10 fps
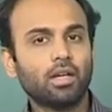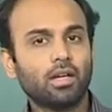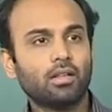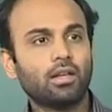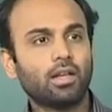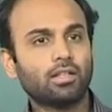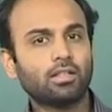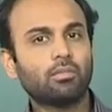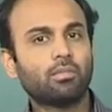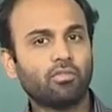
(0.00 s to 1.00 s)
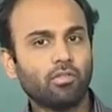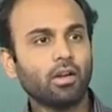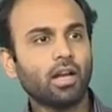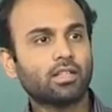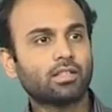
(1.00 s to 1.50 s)
In the lecture
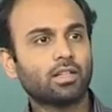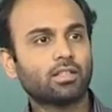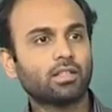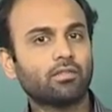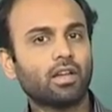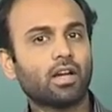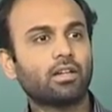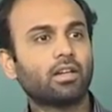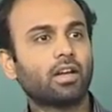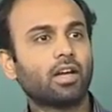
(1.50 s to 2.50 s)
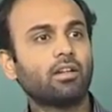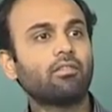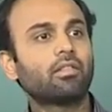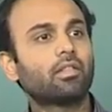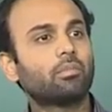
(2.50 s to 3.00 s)
before last lecture, we had
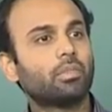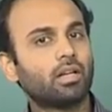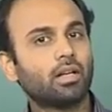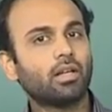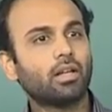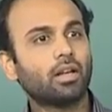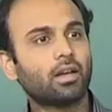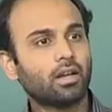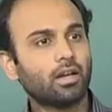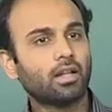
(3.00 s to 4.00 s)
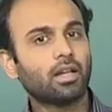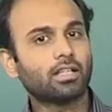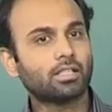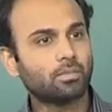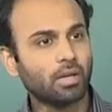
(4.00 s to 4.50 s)
derived the bit error rate
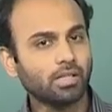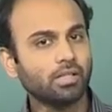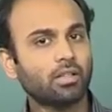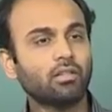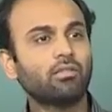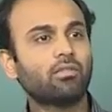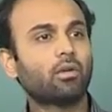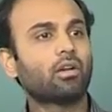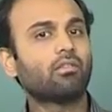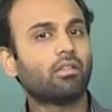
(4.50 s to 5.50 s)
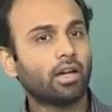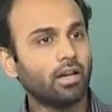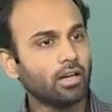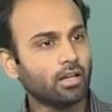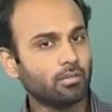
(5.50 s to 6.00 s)
expression for a
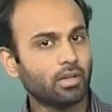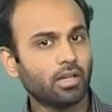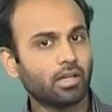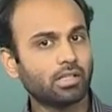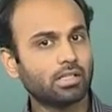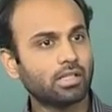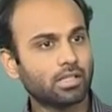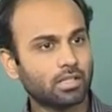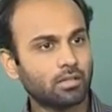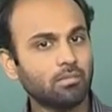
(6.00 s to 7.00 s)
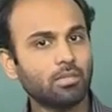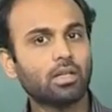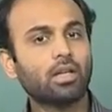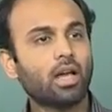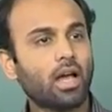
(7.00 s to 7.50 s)
wired communication system
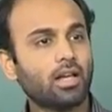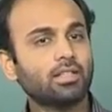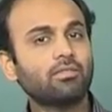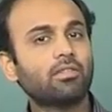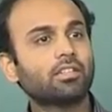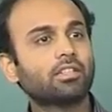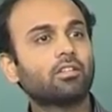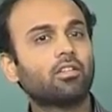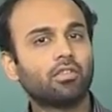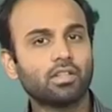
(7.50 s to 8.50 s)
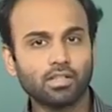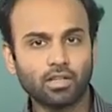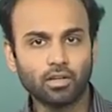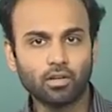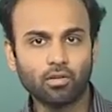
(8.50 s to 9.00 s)
as a function of the
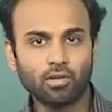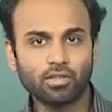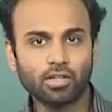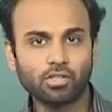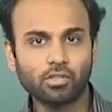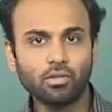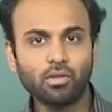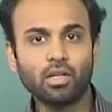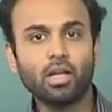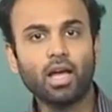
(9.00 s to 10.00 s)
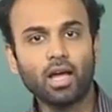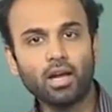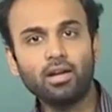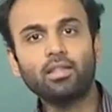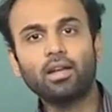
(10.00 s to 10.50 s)
signal to noise ratio,
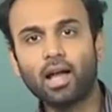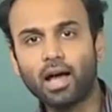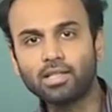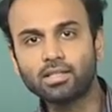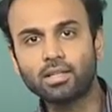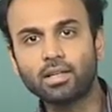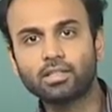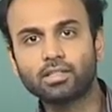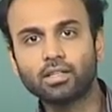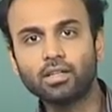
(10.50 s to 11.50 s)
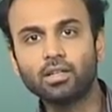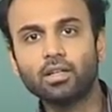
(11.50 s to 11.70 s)
and in the last lecture